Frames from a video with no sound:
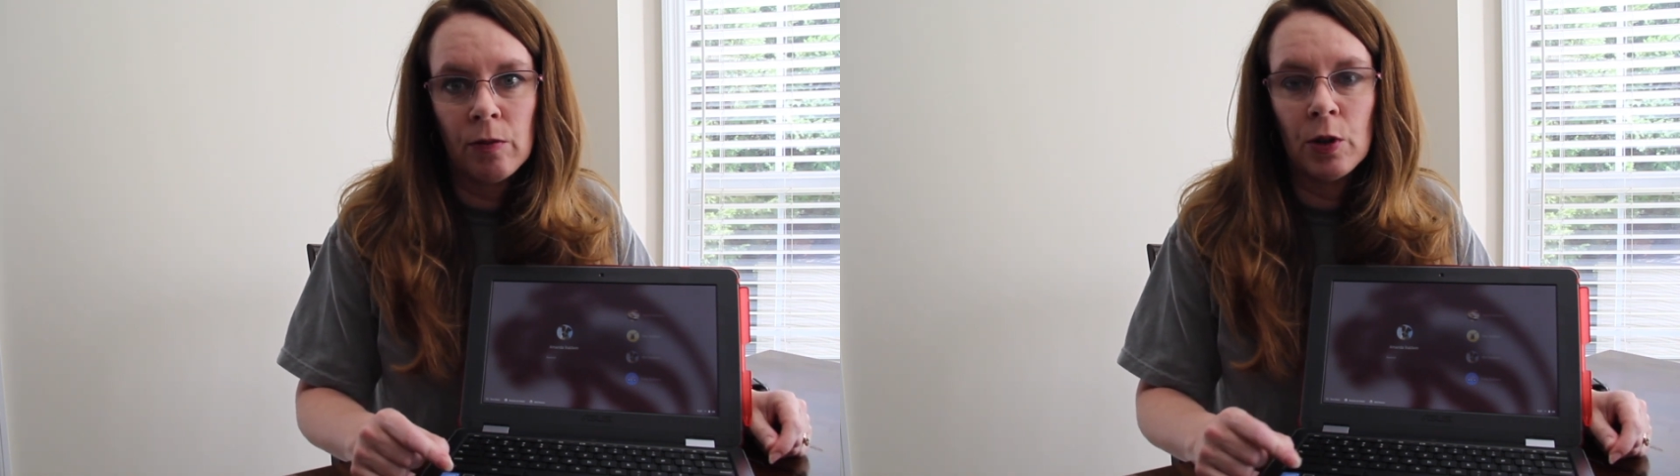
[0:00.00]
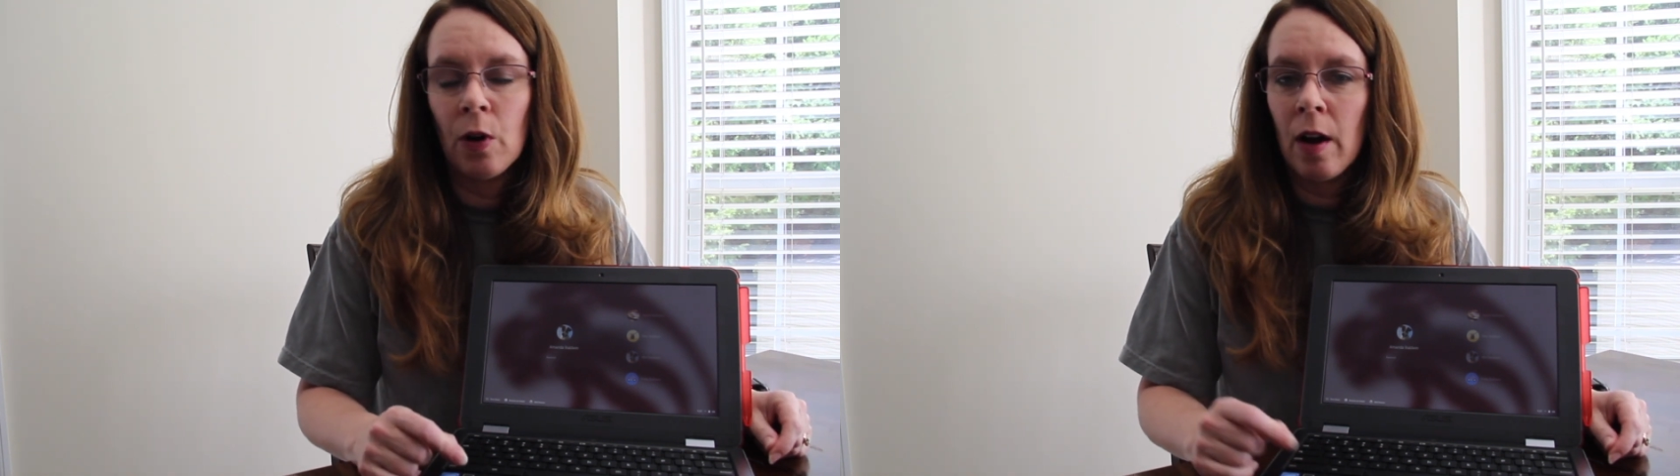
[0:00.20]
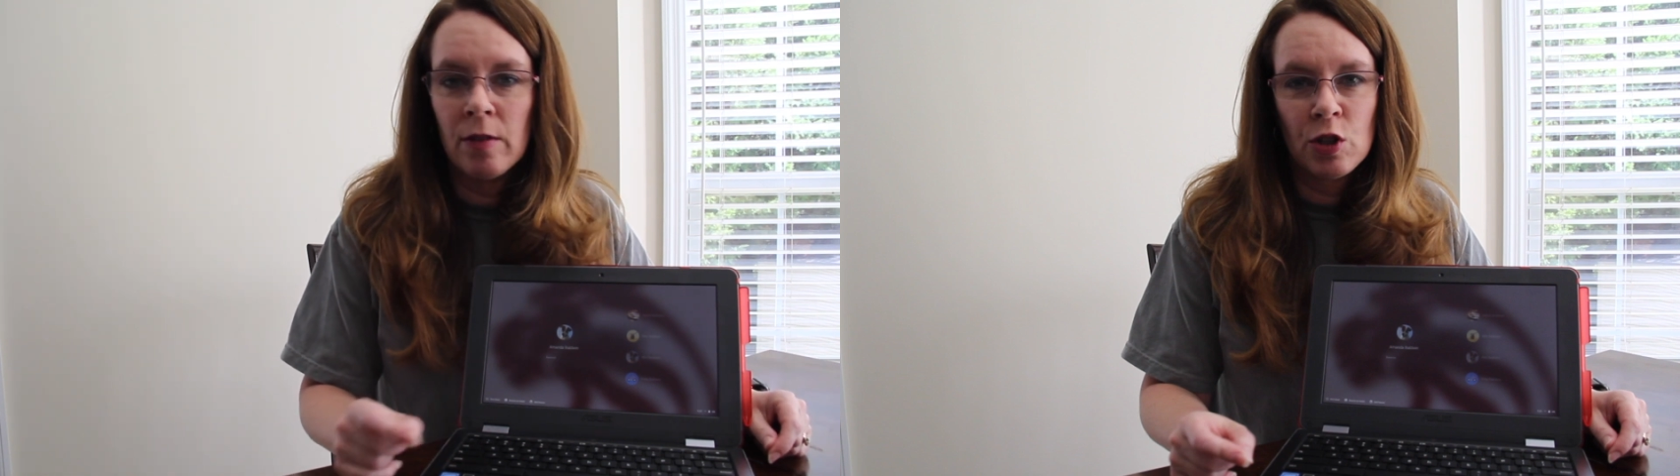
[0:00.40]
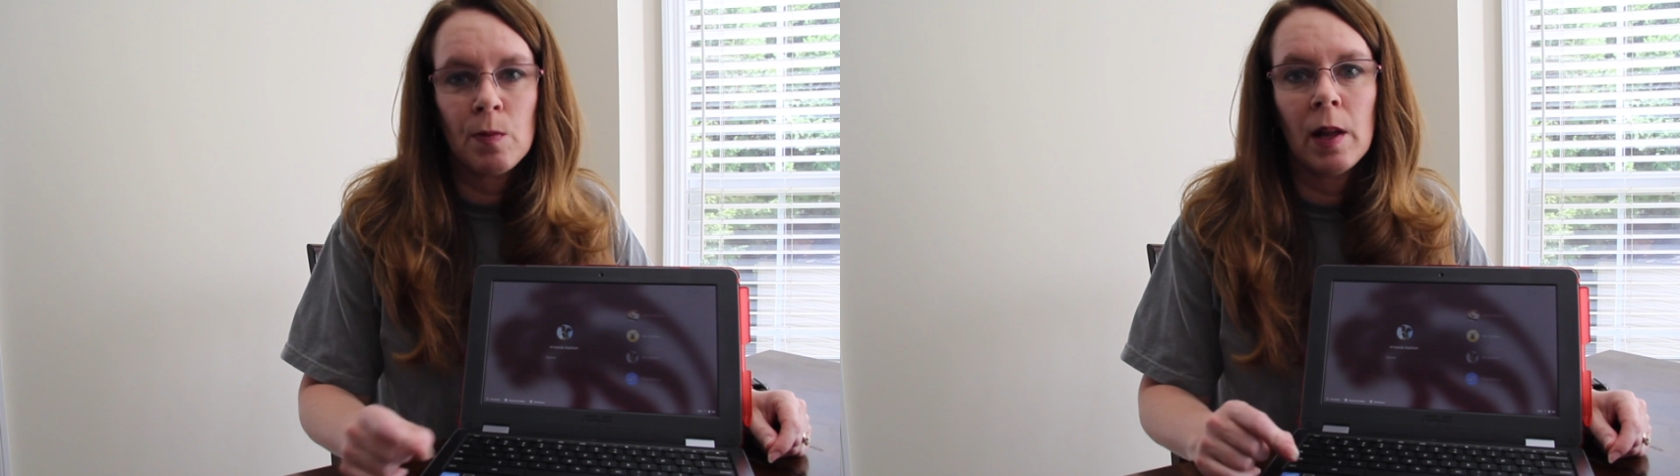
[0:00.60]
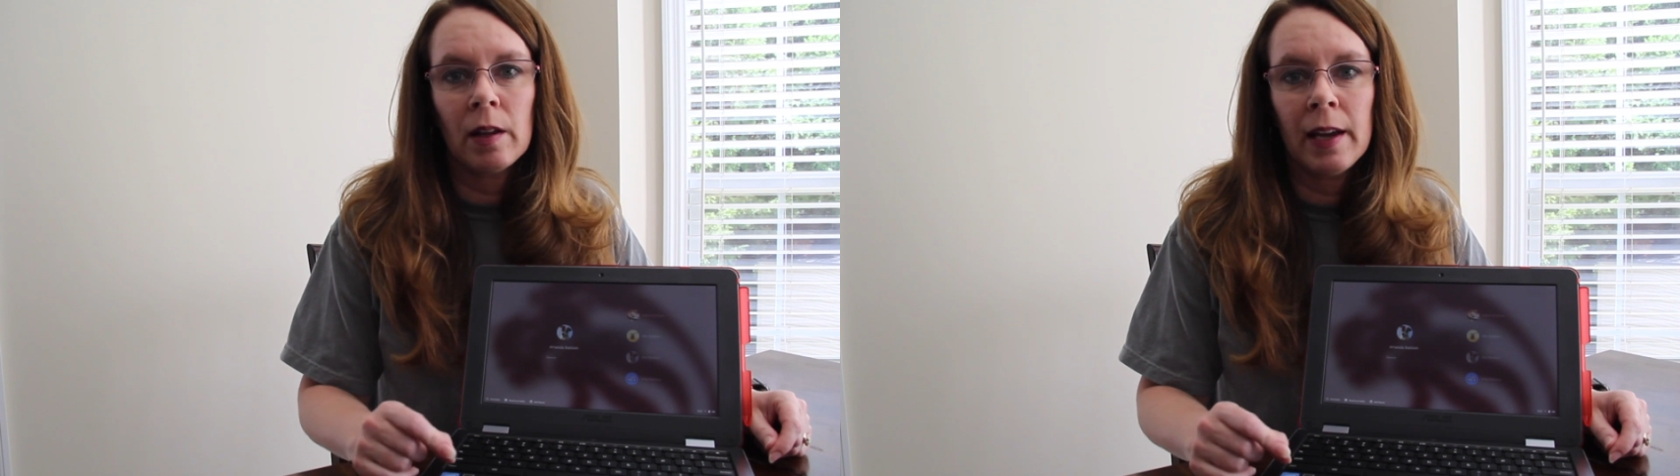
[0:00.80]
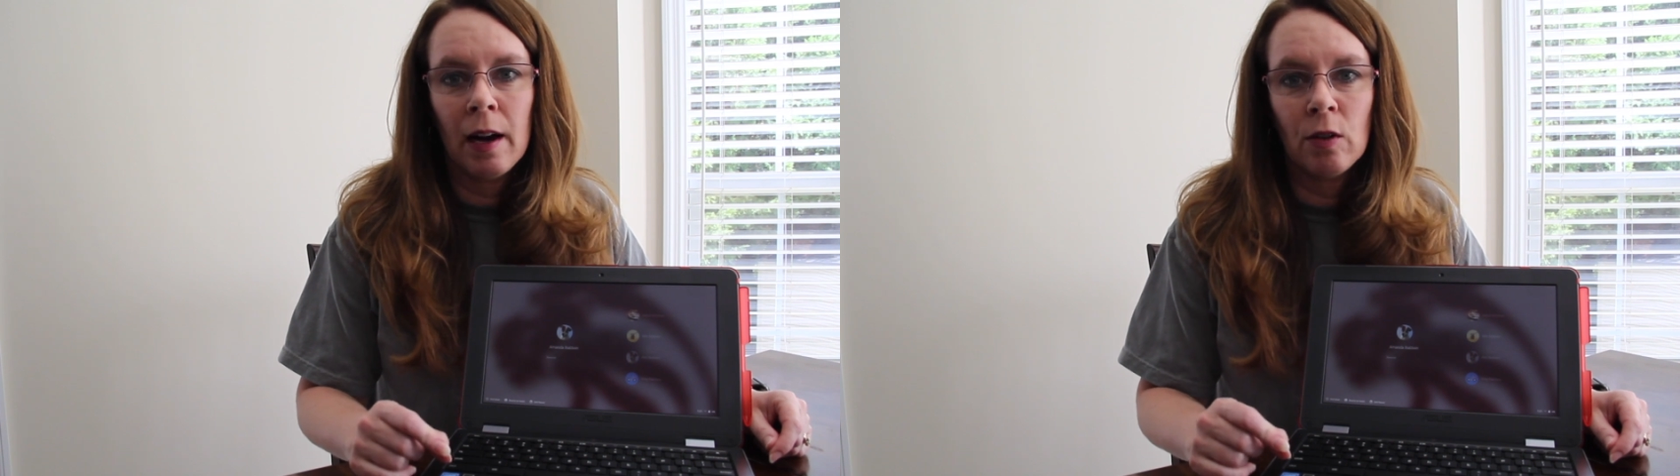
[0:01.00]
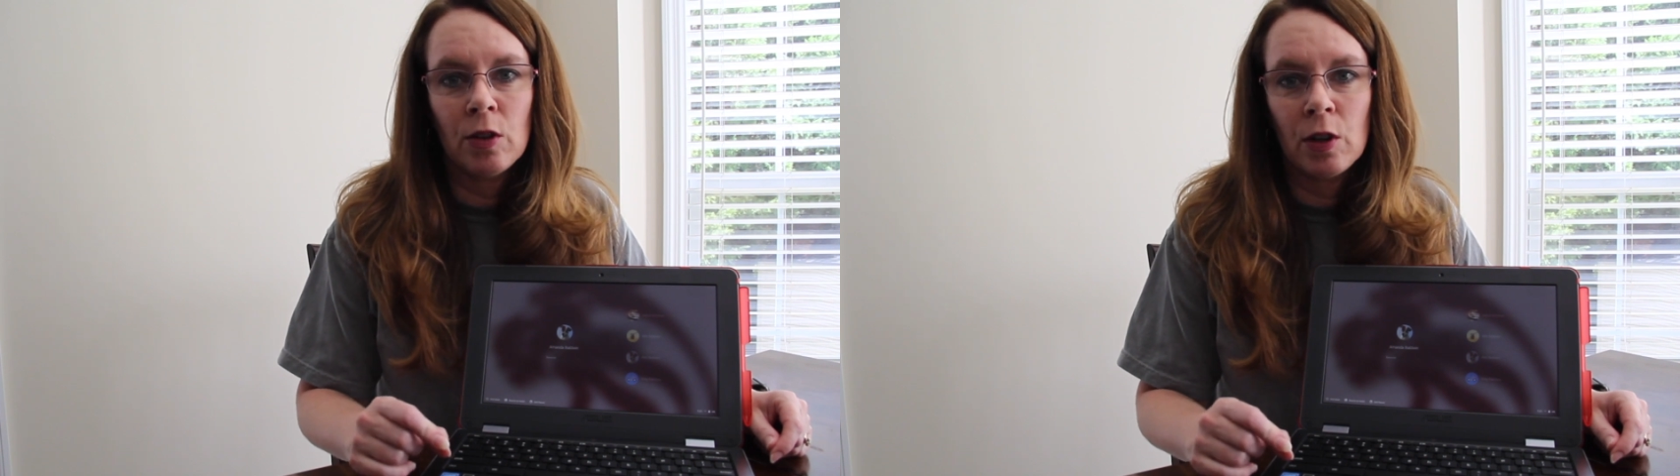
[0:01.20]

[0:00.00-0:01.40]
If you don't have a Gmail account,